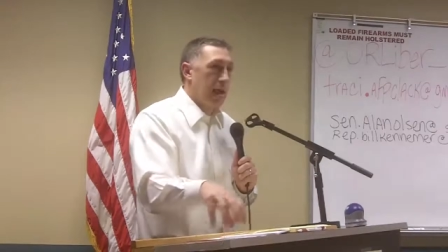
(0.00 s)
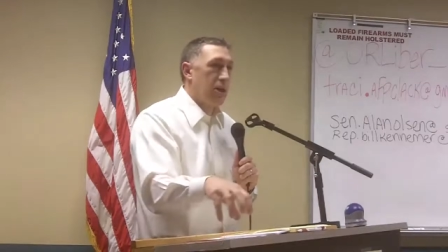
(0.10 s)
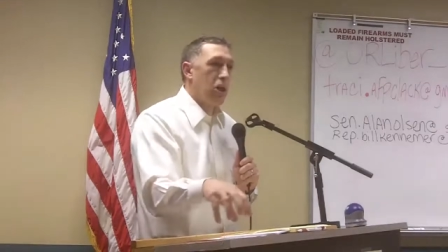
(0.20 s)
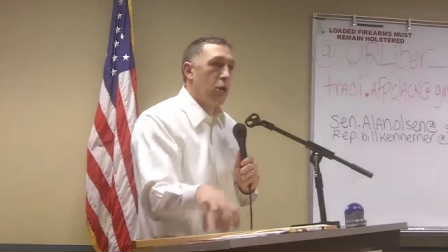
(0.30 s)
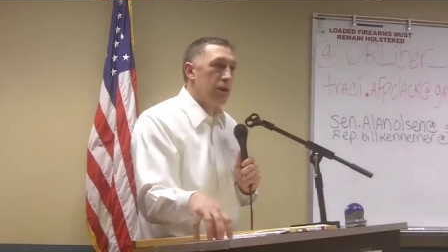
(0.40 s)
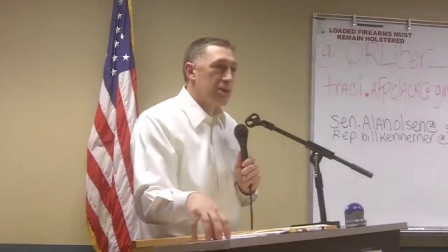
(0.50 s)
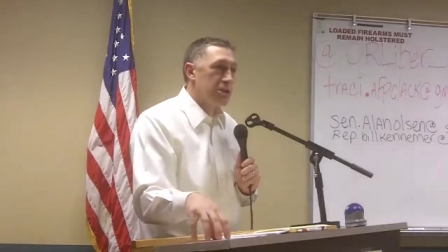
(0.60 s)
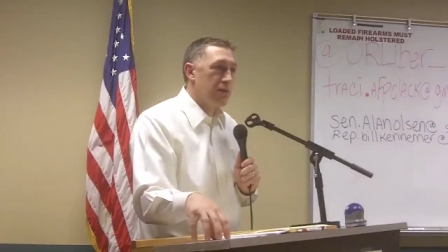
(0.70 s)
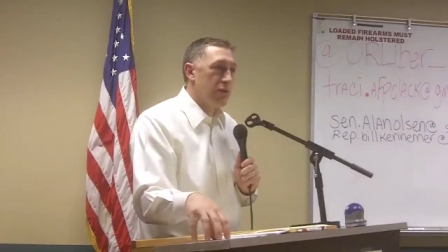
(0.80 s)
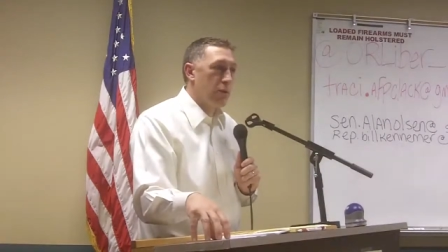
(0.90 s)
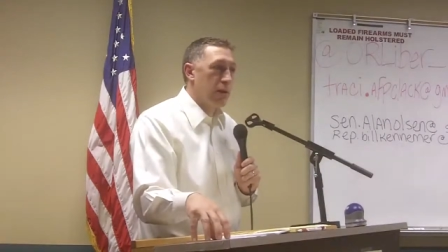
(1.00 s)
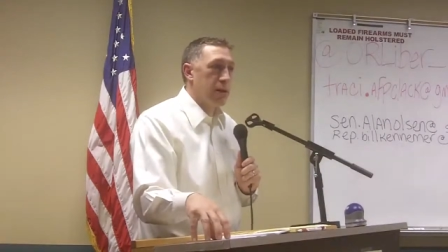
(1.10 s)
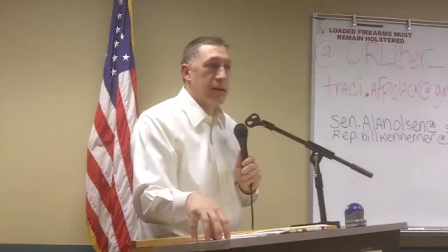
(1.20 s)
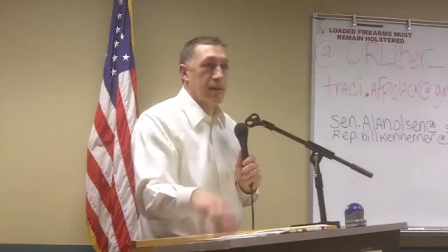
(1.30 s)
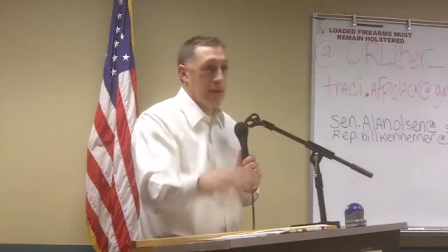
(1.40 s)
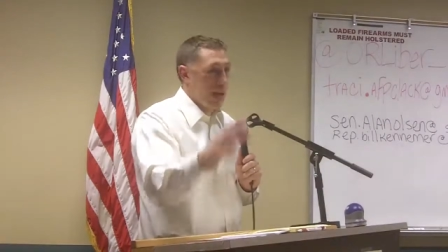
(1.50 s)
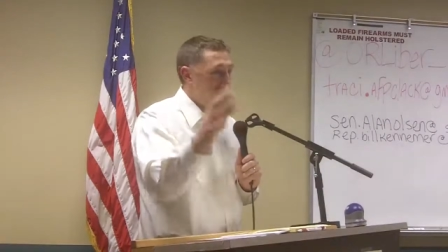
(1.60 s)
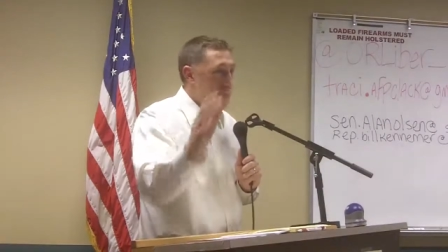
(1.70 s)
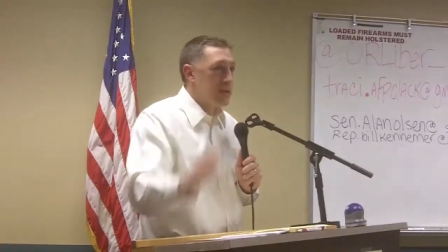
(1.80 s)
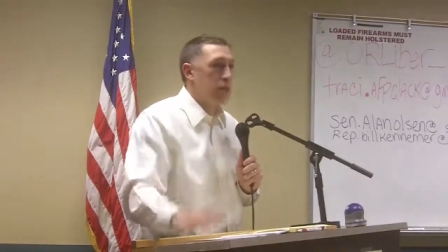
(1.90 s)
The Coalition of the Willing,
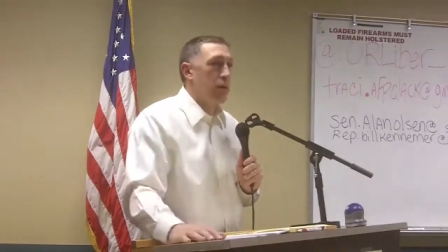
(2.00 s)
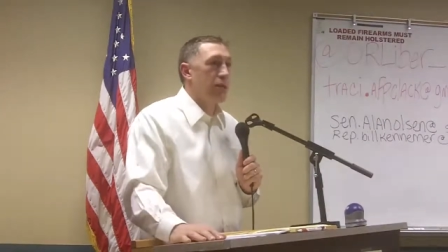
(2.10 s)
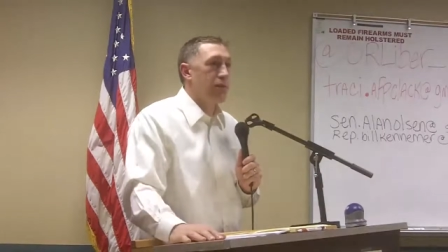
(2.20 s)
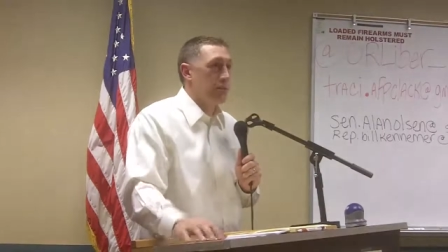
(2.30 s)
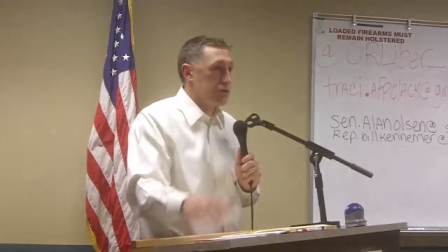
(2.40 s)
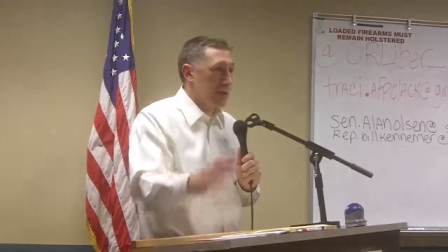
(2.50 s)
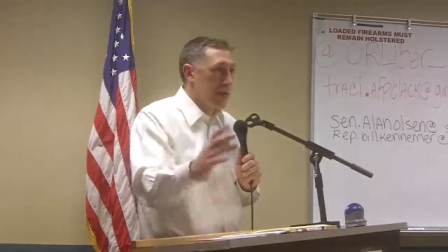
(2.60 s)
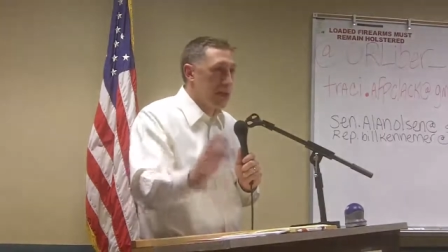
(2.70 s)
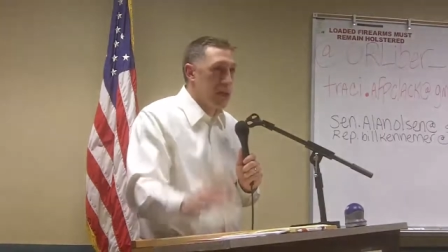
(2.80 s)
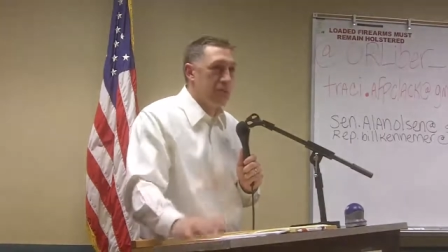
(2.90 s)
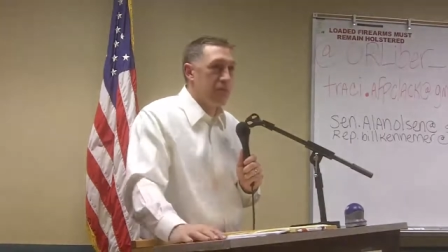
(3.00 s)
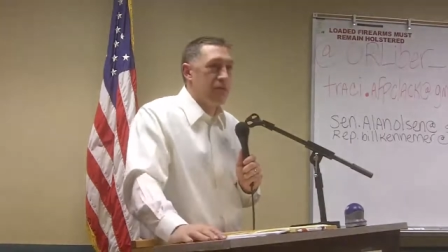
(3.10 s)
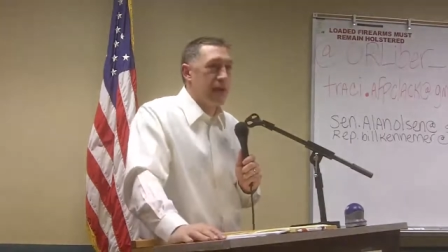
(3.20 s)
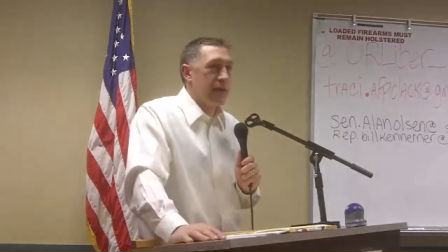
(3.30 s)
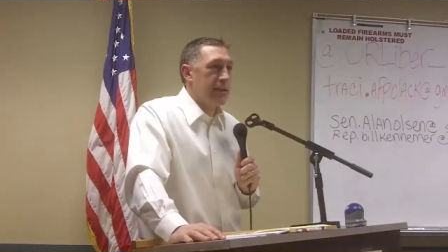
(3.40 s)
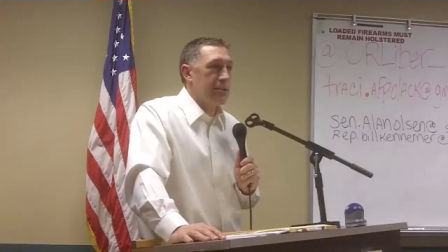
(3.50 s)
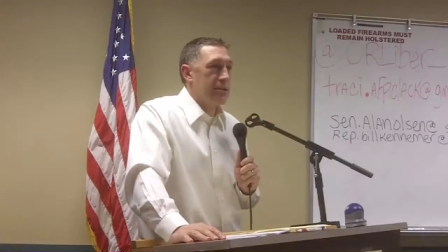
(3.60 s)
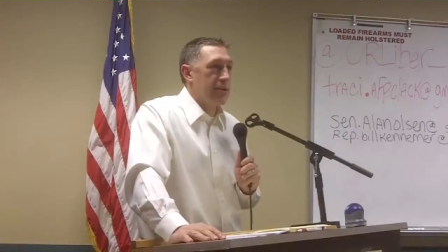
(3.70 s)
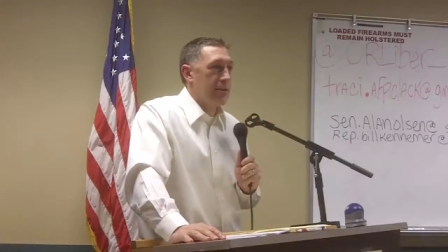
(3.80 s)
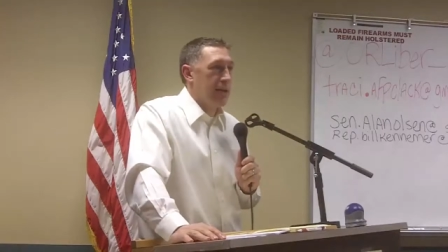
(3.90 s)
AFP is one of them. So I thank you for inviting
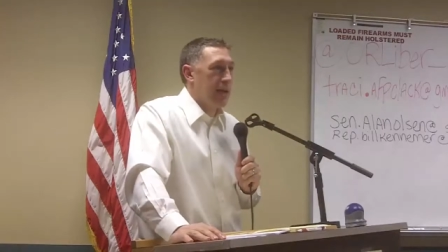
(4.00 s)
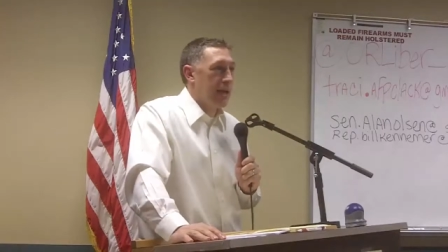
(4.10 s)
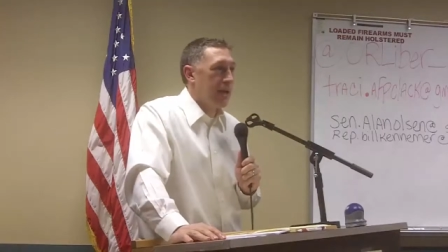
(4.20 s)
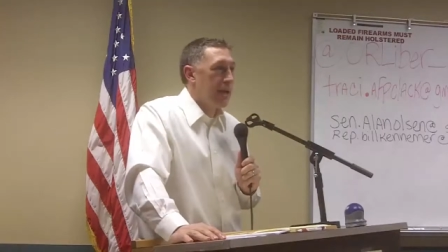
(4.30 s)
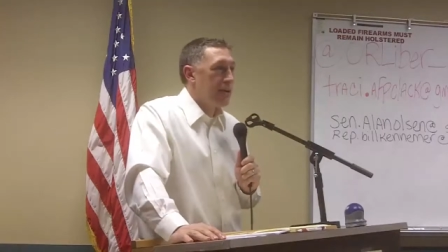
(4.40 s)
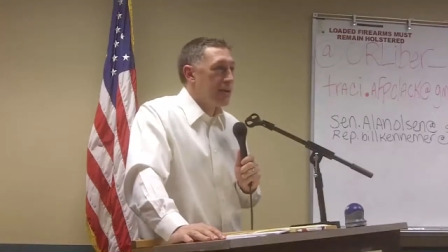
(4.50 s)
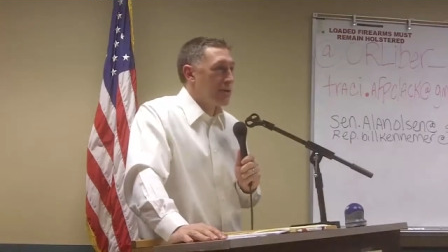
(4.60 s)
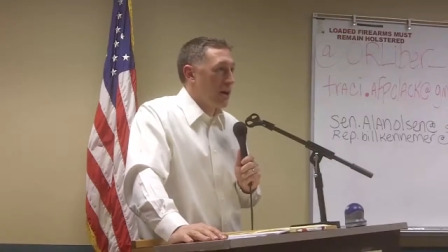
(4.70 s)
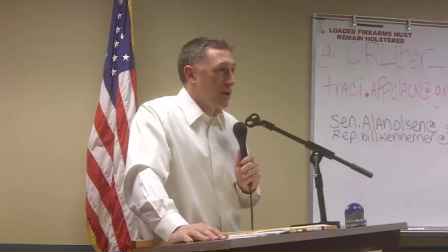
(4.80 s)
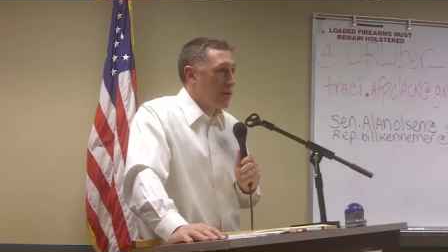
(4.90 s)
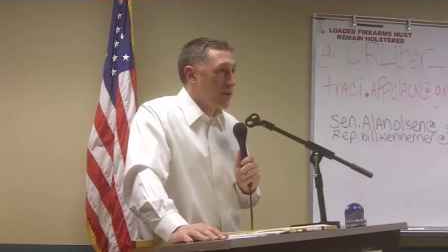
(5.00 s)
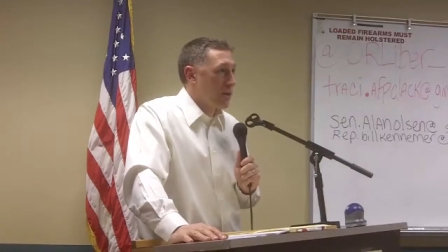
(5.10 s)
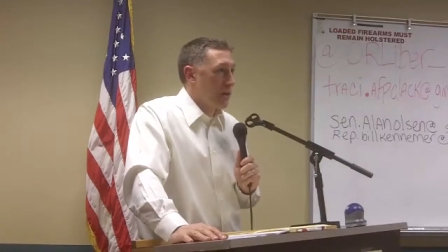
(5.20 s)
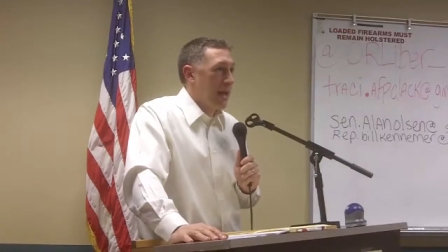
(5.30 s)
us here today to talk with you.